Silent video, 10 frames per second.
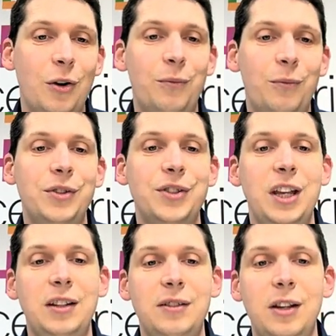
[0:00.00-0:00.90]

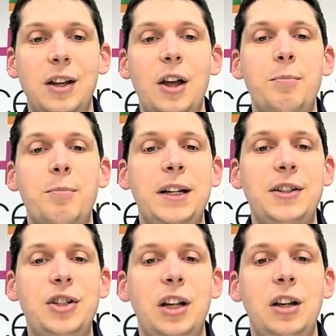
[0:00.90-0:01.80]
conferencing and
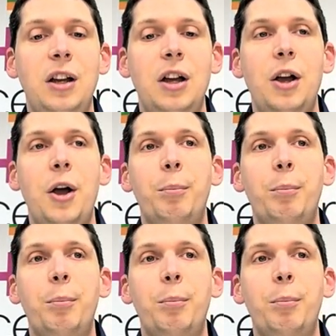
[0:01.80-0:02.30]
messaging,